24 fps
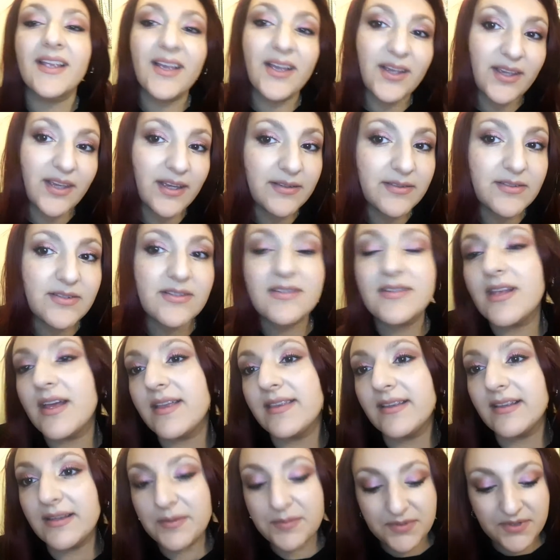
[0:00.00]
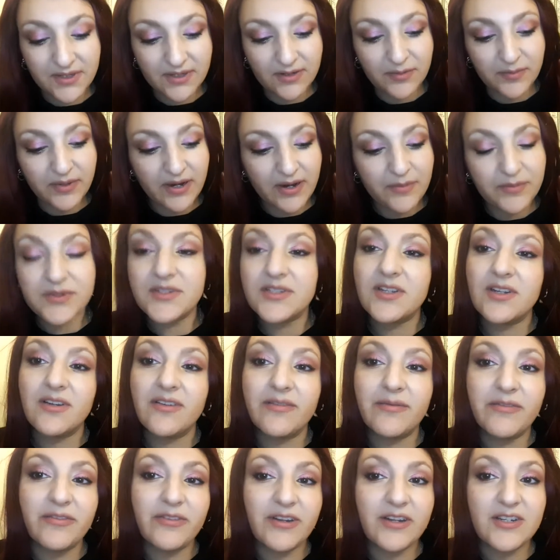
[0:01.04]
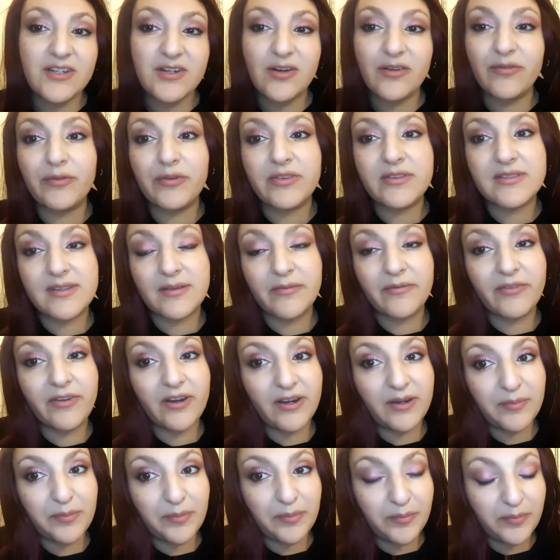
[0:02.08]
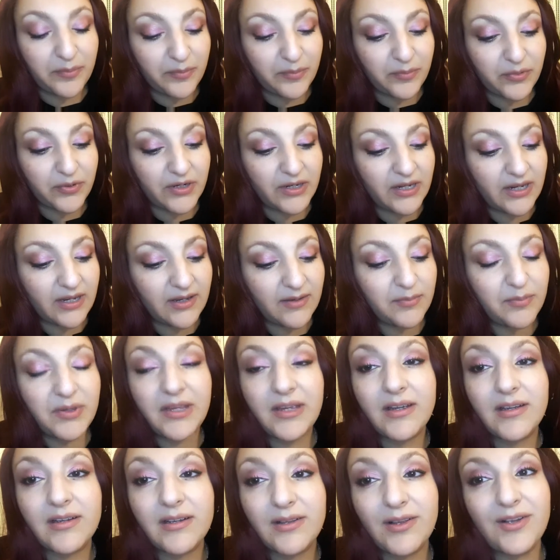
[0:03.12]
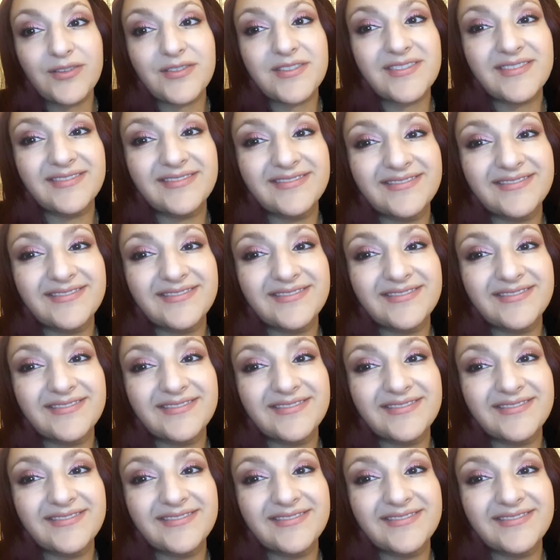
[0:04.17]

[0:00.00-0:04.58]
Okay, just line the lips a little bit and we're just going to finish it off with some very pretty pink gloss.